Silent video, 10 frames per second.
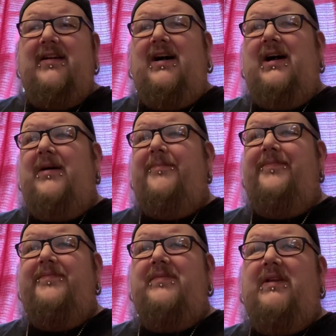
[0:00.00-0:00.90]

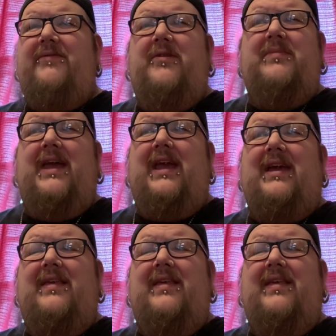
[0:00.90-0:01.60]
from like,